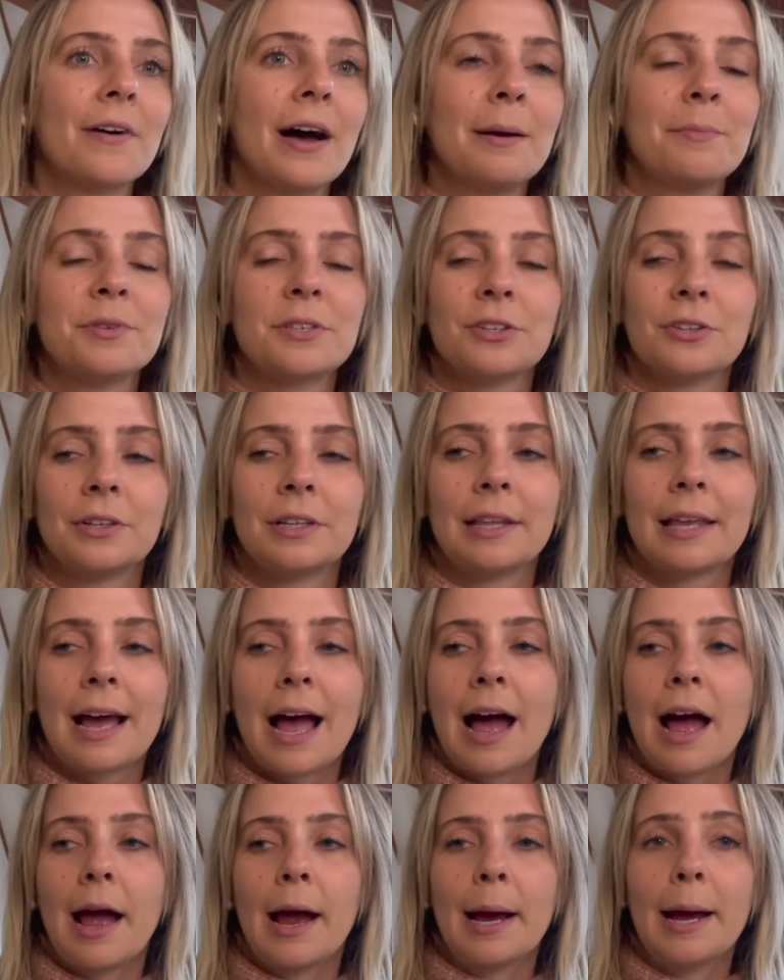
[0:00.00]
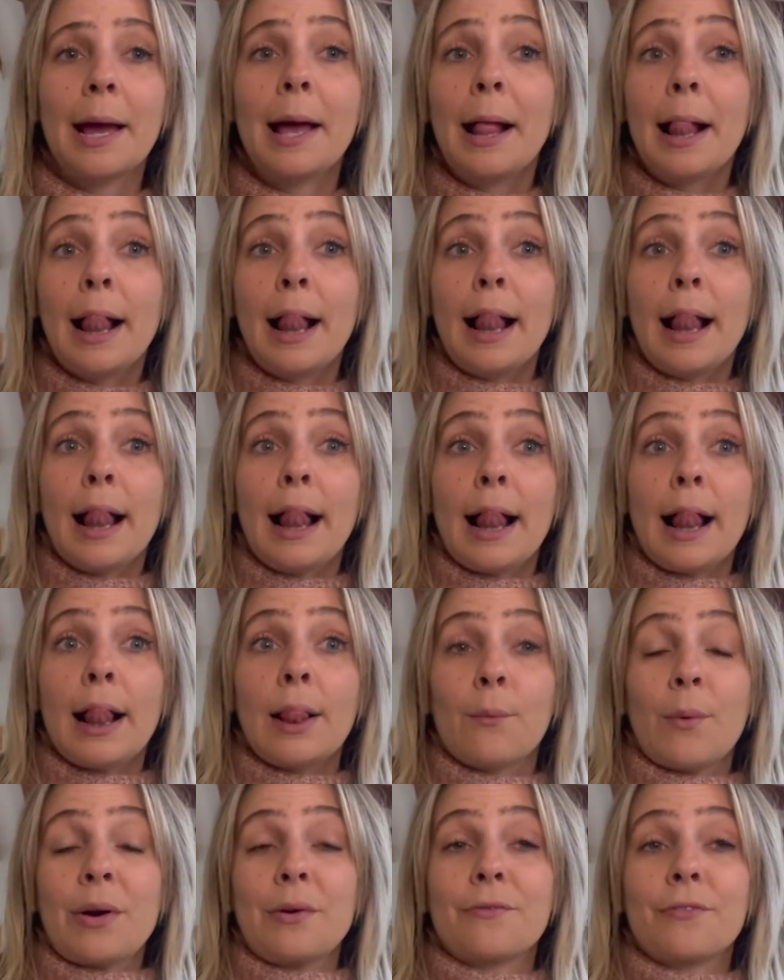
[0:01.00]
Absolutely. Like I
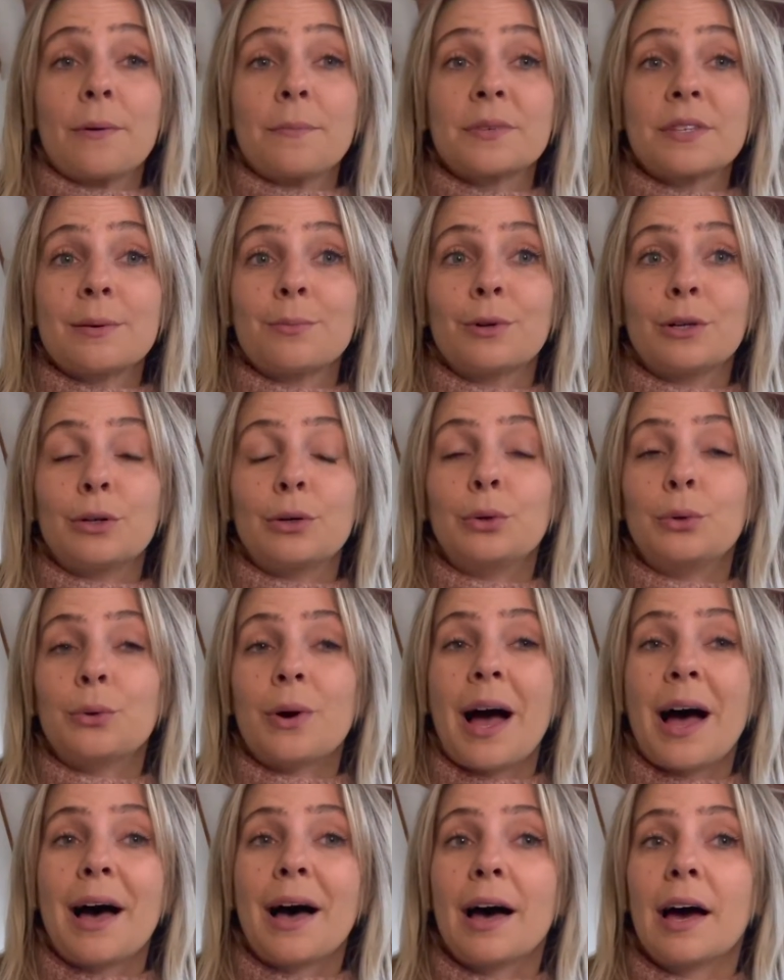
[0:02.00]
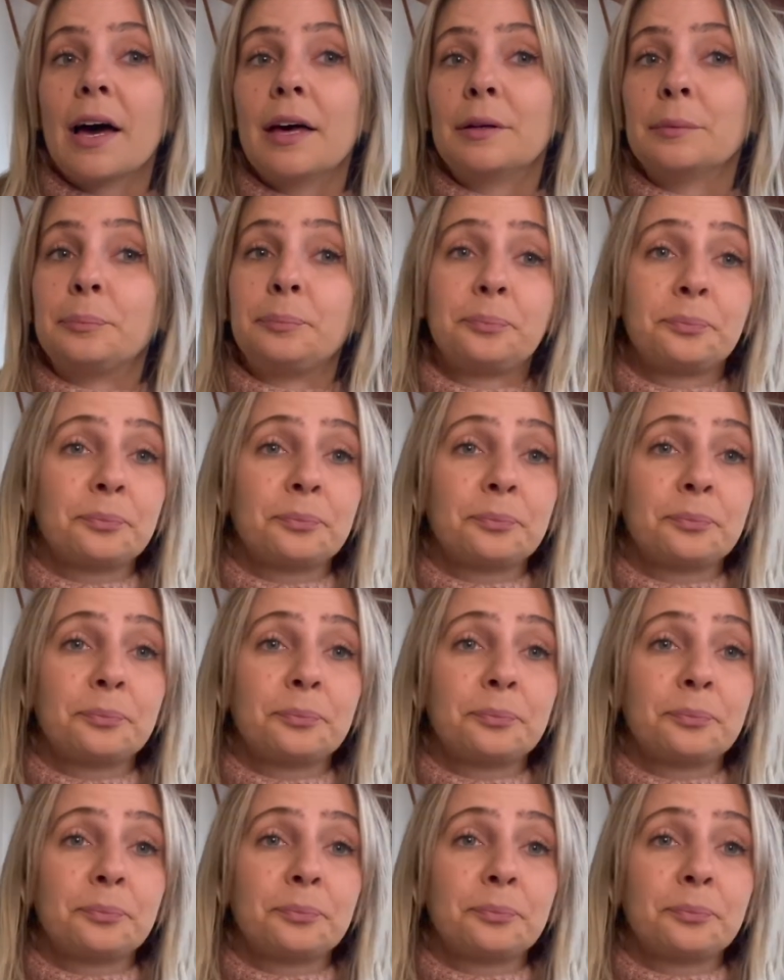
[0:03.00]
went from someone who had